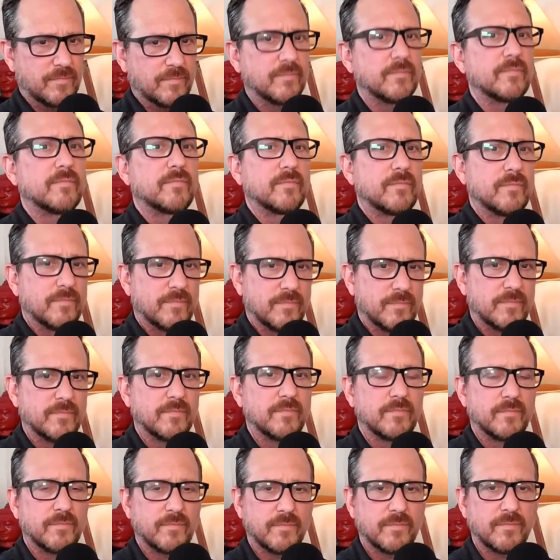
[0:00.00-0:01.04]

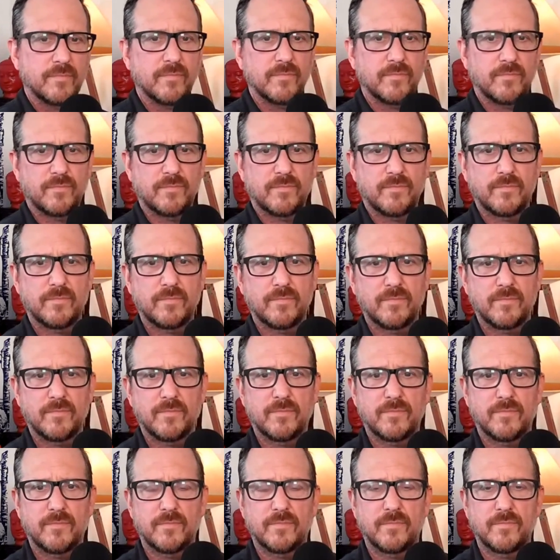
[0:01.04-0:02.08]

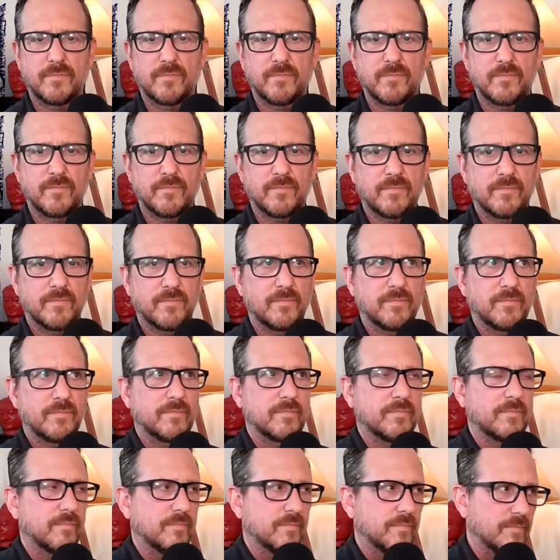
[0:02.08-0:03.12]

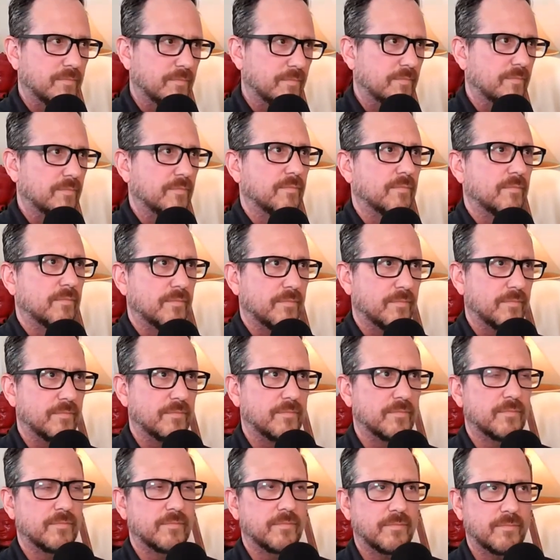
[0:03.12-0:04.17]

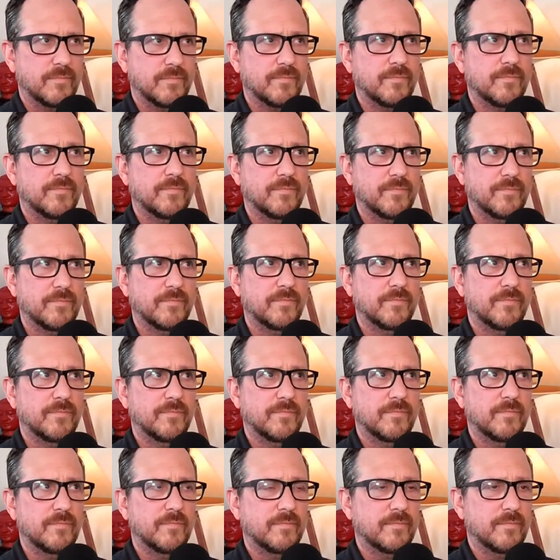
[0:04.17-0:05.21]

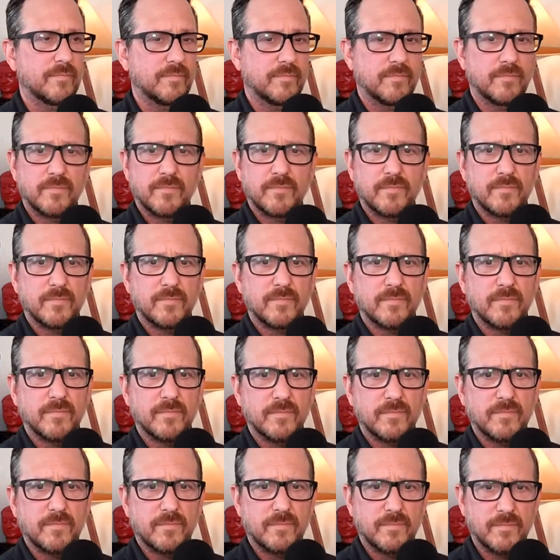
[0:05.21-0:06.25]

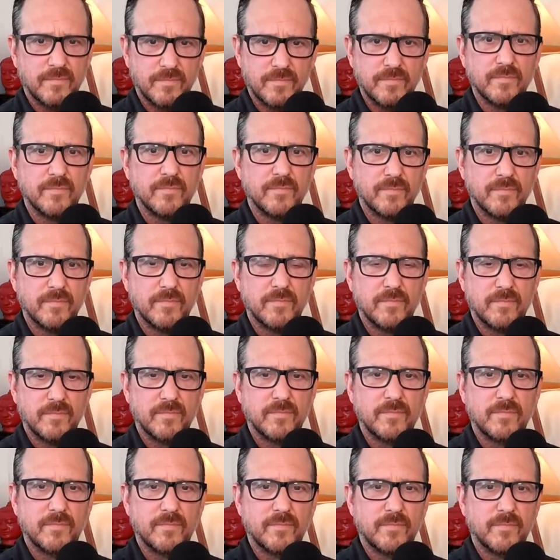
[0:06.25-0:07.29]

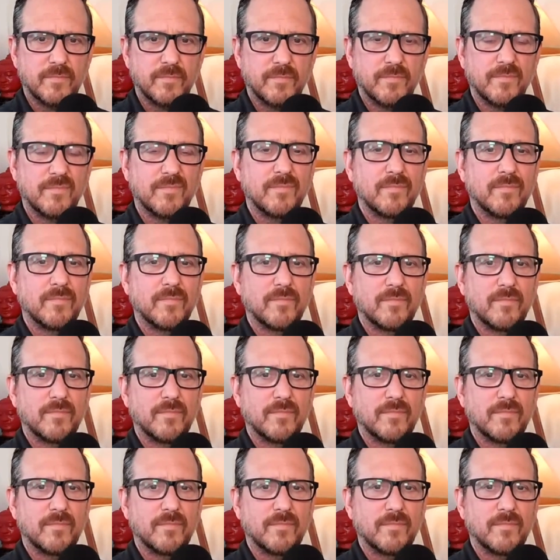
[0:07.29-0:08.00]
The person shown says nothing.